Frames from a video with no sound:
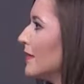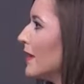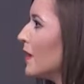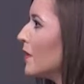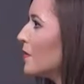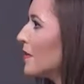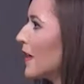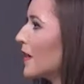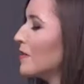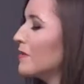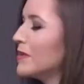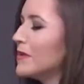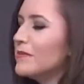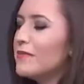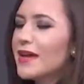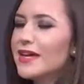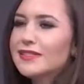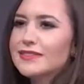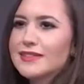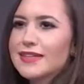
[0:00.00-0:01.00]
No, that'll be
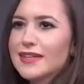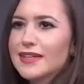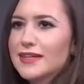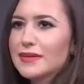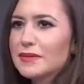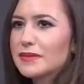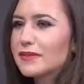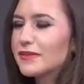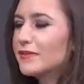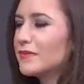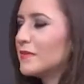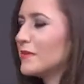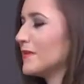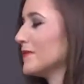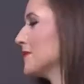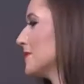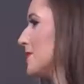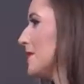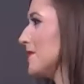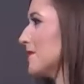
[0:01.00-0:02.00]
amazing. I guess we don't
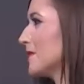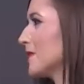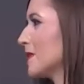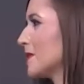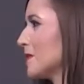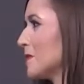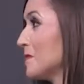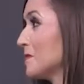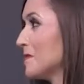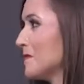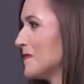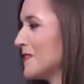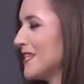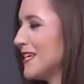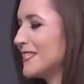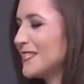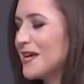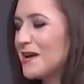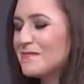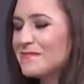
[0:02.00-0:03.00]
have to wait for October for
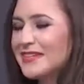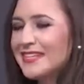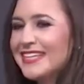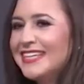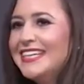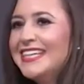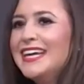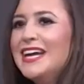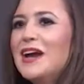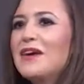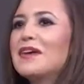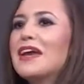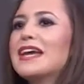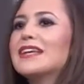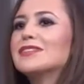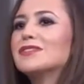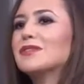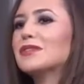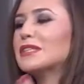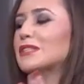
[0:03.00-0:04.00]
that to happen.
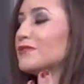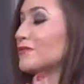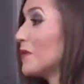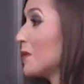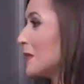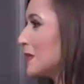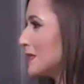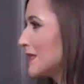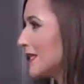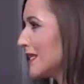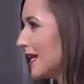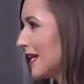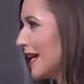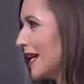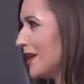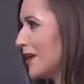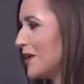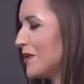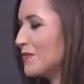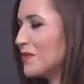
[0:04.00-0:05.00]
Okay, so let's focus
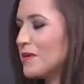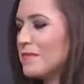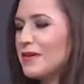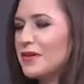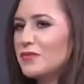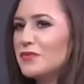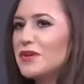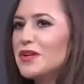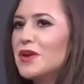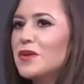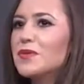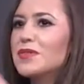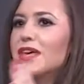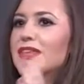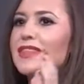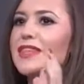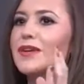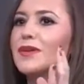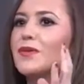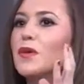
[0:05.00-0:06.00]
again on women. We know
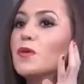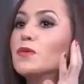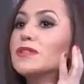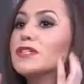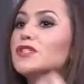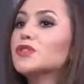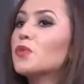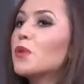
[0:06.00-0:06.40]
that there are only